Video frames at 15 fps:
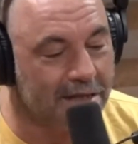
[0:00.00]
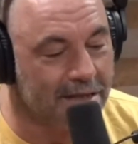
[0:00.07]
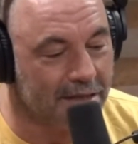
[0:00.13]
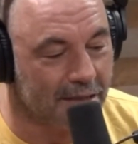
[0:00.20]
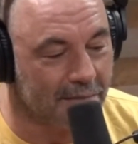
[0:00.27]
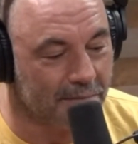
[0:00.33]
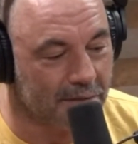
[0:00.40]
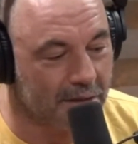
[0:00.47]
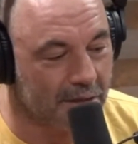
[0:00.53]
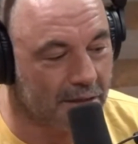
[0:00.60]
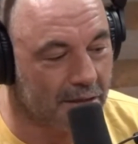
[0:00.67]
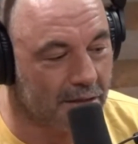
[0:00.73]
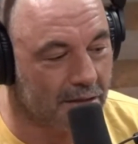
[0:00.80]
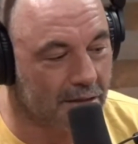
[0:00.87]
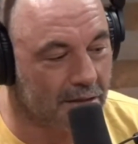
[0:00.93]

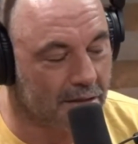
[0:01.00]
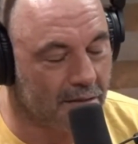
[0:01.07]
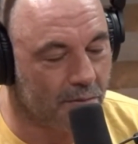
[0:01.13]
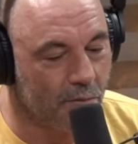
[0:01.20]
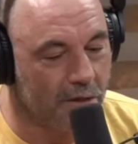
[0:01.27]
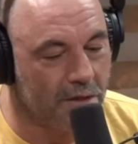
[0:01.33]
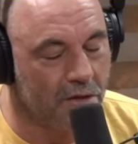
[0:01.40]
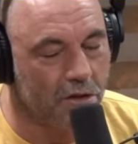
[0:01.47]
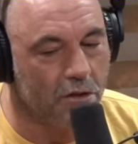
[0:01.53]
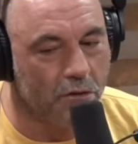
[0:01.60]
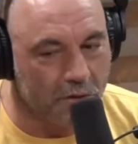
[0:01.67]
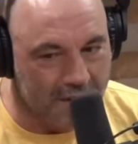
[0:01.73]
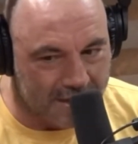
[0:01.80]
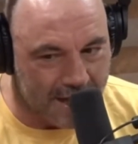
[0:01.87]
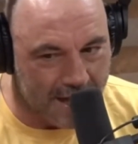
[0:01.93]
something, when
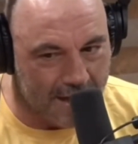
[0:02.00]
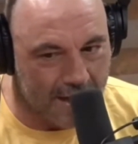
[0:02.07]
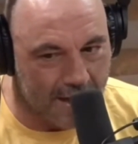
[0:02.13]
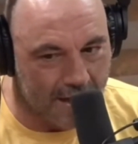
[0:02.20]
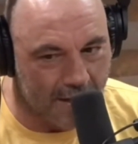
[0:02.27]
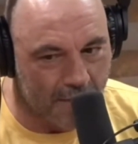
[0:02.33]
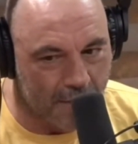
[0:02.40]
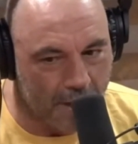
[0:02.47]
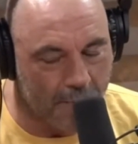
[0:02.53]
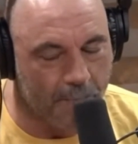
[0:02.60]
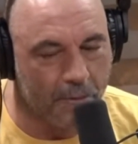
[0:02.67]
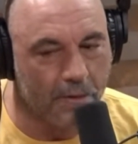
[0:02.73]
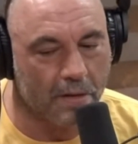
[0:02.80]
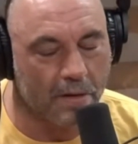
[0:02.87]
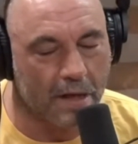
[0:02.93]
you say it,
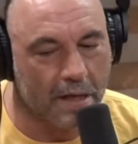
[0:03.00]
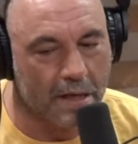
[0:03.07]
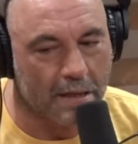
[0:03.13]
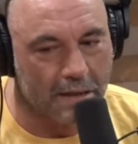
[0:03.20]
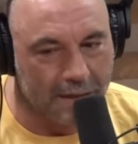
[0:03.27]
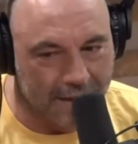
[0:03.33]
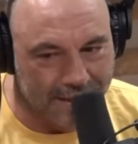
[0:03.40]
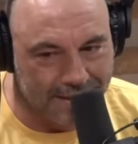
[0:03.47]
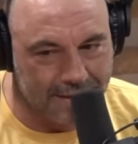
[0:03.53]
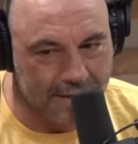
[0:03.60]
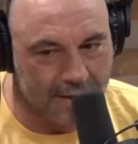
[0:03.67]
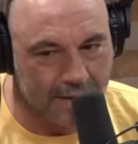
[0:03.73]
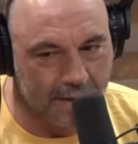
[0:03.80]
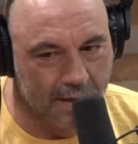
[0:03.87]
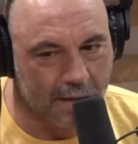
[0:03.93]
people are going to
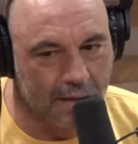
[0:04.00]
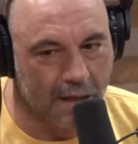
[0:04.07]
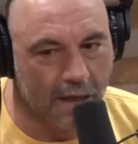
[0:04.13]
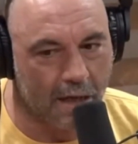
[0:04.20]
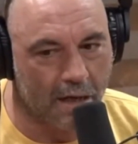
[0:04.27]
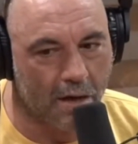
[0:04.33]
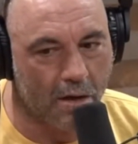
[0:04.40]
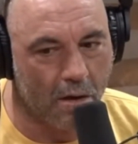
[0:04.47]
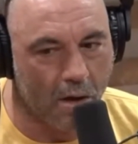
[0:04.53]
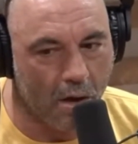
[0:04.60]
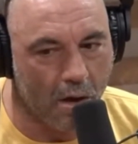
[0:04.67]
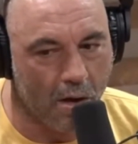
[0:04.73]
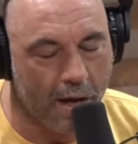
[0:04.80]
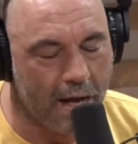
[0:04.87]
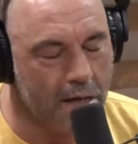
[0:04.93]
listen. They're going to go,
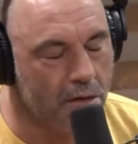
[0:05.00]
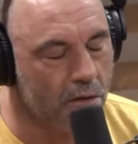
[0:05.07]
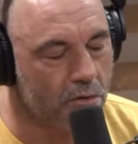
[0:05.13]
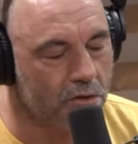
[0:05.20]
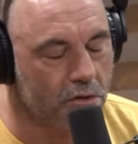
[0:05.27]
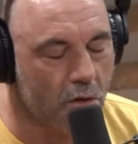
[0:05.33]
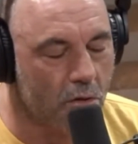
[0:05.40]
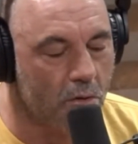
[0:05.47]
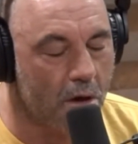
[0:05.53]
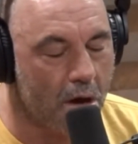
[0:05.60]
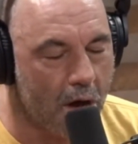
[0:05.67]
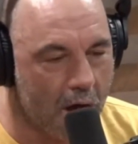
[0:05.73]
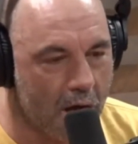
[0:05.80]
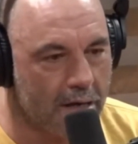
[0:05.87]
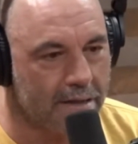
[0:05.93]
oh, and you're so
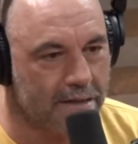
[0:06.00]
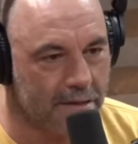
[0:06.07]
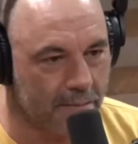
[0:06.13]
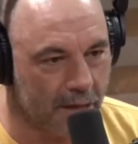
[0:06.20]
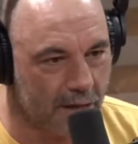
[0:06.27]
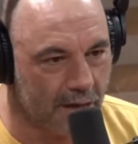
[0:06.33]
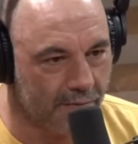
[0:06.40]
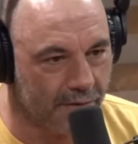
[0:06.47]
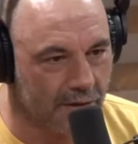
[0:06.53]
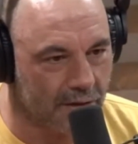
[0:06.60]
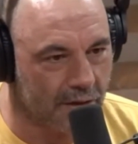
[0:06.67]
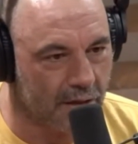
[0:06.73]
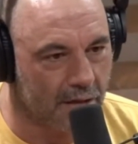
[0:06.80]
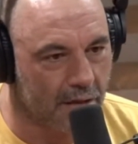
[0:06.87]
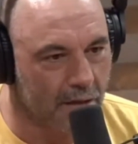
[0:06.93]
honest about
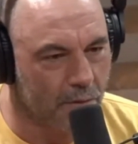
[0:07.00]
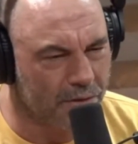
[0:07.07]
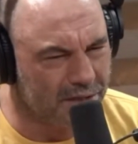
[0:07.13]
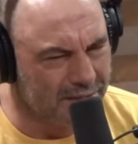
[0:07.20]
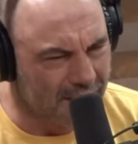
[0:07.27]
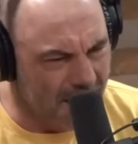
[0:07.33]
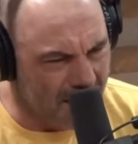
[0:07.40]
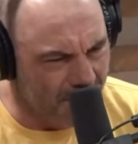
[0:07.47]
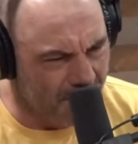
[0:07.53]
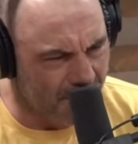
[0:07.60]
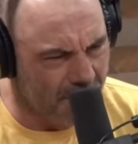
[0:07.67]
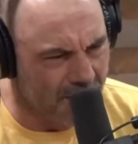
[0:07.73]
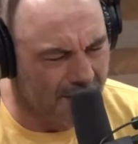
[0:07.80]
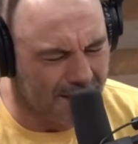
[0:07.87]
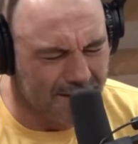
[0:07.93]
everything, which is
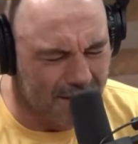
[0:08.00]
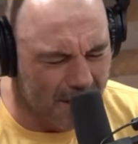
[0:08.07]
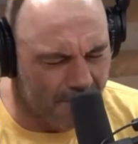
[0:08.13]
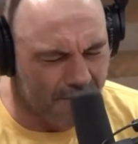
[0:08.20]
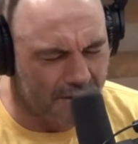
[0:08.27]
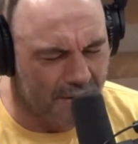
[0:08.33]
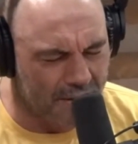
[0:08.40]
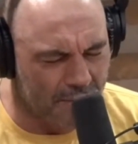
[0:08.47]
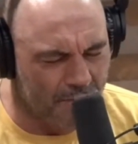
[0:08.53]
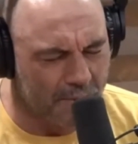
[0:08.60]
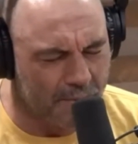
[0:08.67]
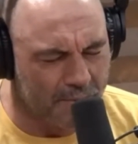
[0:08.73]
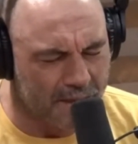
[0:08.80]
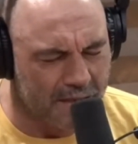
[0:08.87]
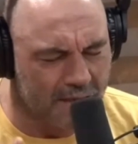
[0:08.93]
that's everything to
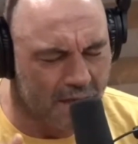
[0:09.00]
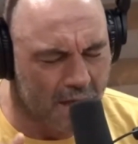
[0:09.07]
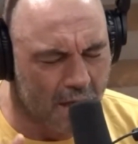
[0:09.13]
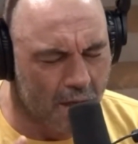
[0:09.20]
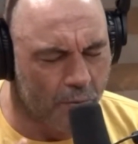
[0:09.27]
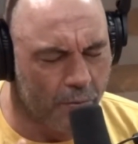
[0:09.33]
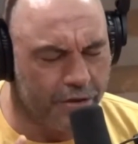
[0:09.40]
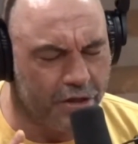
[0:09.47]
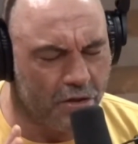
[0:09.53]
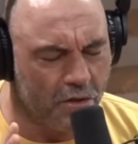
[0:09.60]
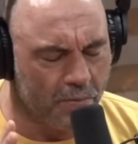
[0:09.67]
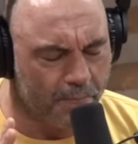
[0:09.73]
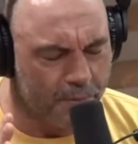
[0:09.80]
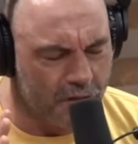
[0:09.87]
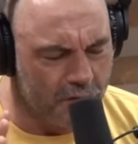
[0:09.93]
people, because when
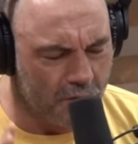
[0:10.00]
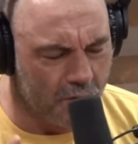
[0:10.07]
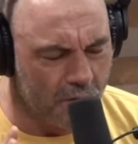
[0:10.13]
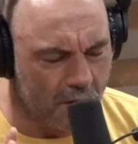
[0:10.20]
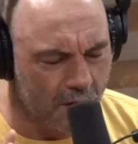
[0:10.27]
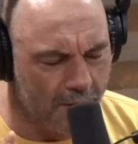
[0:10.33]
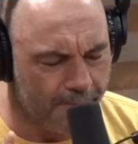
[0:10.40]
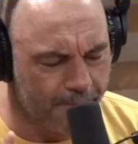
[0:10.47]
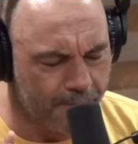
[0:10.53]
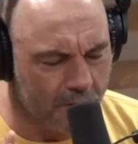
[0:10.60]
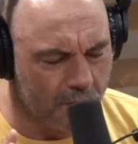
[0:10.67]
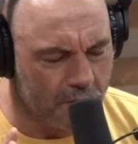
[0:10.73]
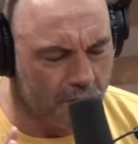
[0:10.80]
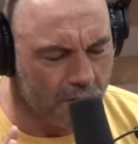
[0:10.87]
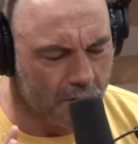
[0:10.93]
you're pure,
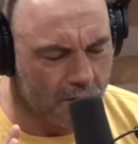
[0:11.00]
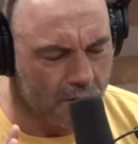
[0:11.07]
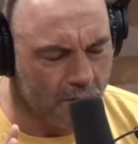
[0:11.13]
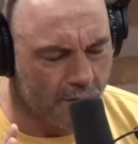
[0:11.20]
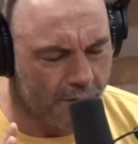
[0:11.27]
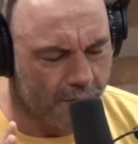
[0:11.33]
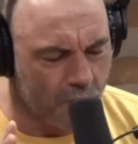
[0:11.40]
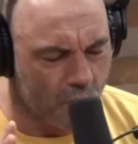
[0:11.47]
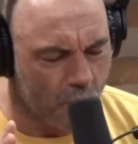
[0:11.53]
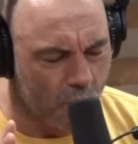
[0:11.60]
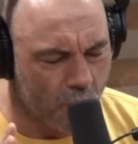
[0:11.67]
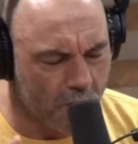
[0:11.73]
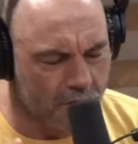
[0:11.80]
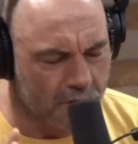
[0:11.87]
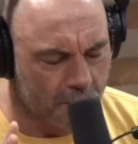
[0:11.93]
when your
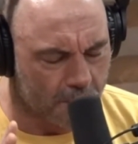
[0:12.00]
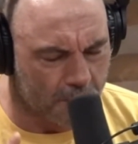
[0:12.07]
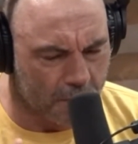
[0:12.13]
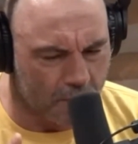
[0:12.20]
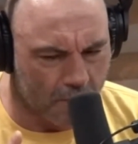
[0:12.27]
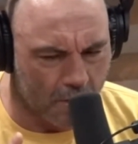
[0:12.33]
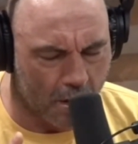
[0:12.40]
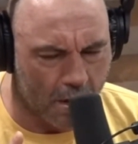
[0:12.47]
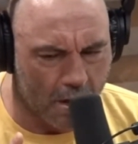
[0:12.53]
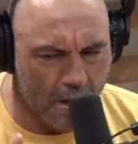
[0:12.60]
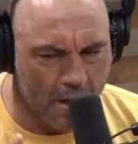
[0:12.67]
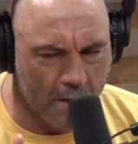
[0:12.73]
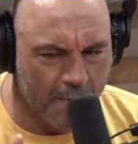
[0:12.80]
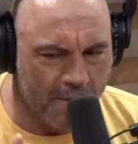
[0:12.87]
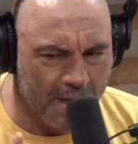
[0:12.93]
words are pure,
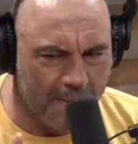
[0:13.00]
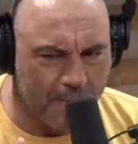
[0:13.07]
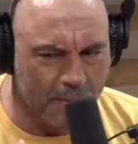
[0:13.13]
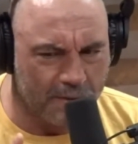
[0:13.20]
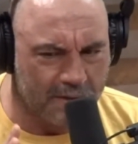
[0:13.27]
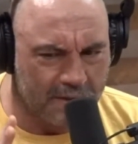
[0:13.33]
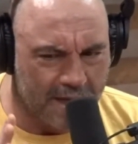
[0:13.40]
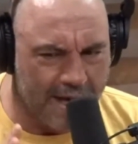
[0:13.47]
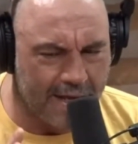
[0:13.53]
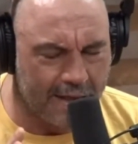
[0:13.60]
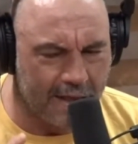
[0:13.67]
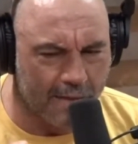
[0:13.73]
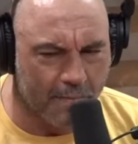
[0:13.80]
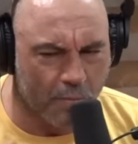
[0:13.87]
people take them